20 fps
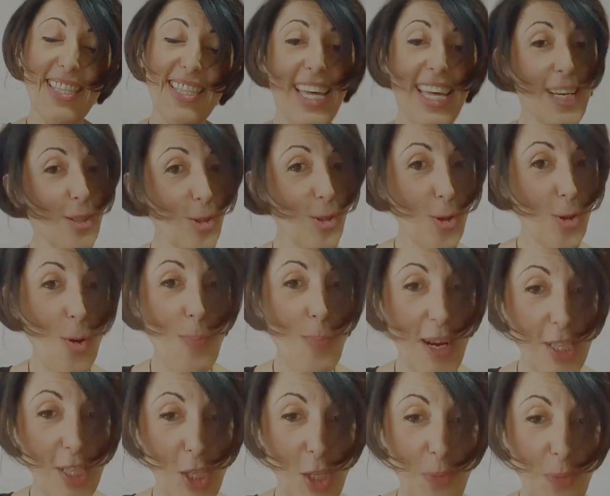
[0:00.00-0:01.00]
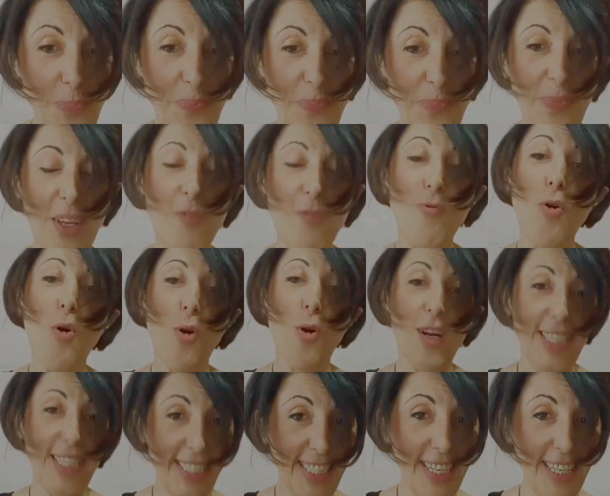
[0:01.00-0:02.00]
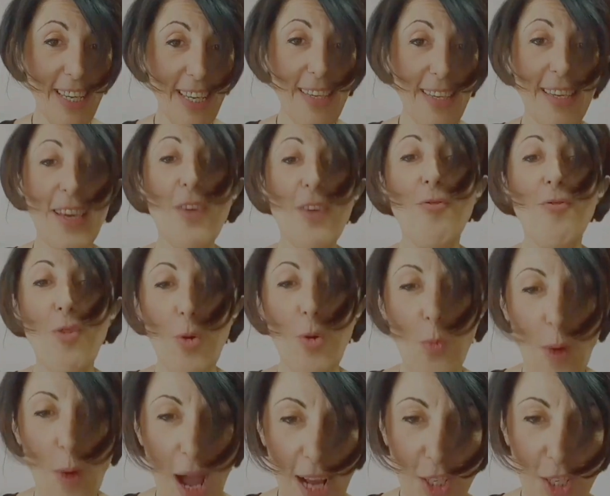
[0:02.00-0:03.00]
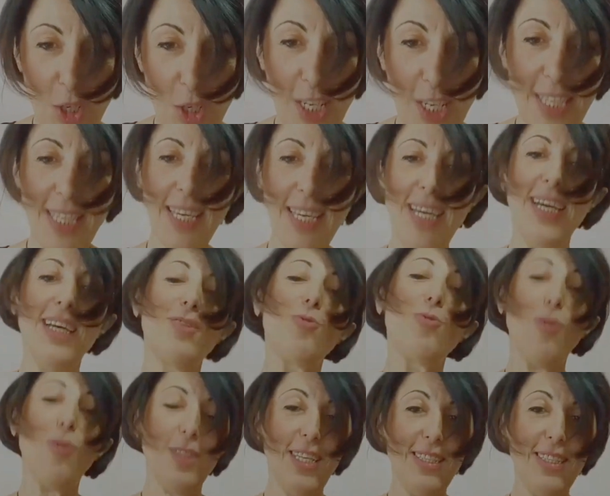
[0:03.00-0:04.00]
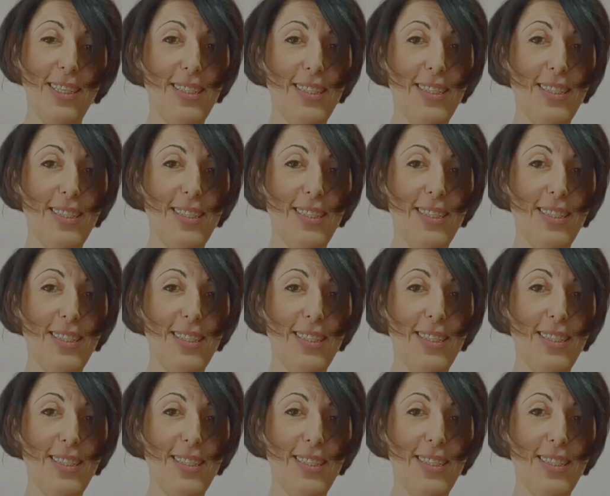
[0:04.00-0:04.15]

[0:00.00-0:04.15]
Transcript: thank you so much for listening, for watching. Nokta